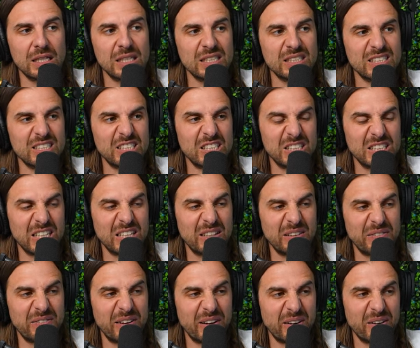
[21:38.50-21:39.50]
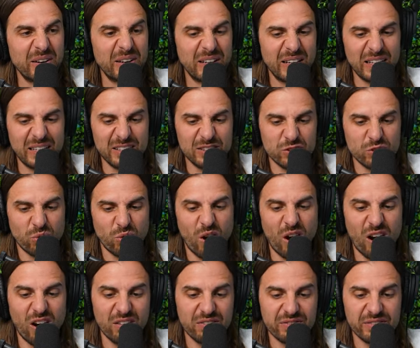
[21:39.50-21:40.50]
She said they fed her in like a
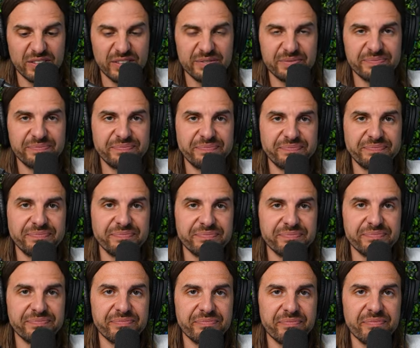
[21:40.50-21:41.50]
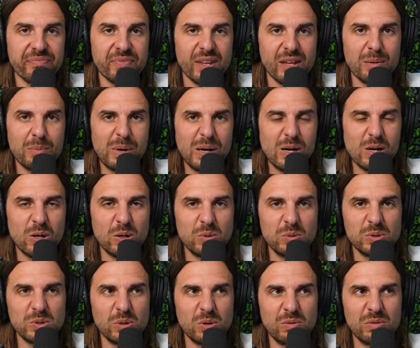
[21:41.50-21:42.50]
trough. My uncle
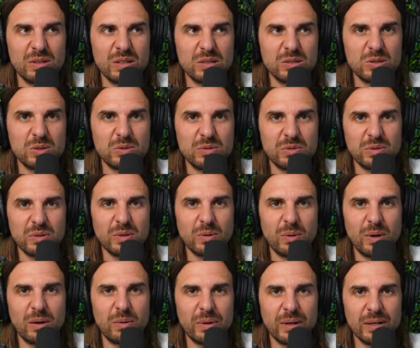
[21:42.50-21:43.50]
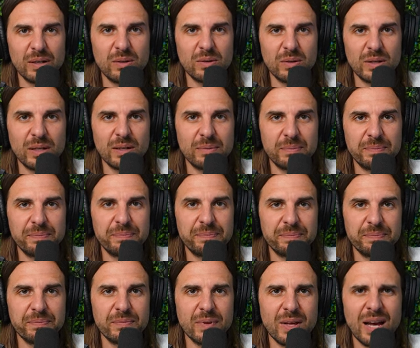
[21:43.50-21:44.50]
was over there too for a little while. We had to go get him.
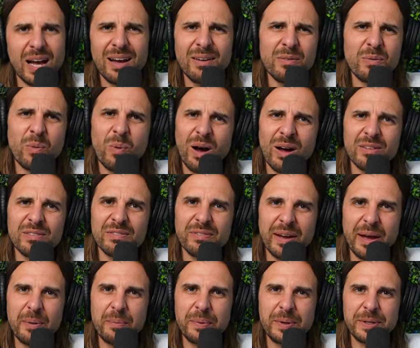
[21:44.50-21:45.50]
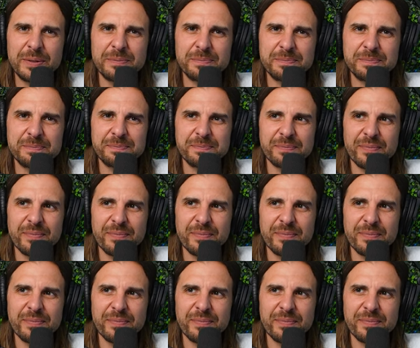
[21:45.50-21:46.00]
I have a wild family.